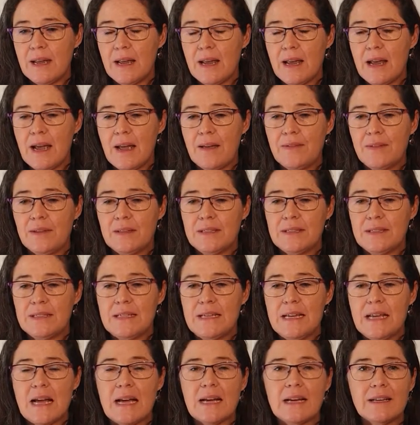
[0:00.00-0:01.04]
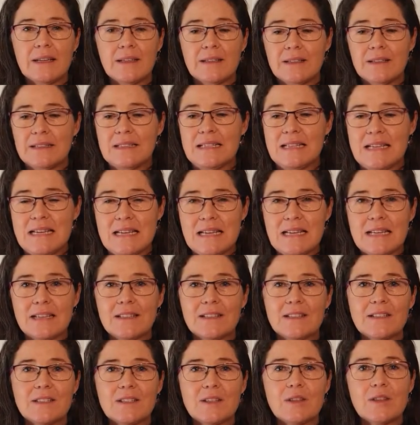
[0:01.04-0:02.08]
and then dia in D
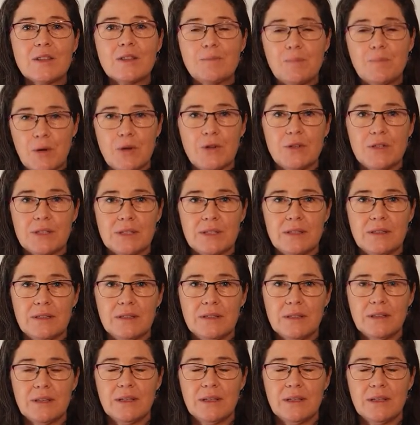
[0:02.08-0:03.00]
is the person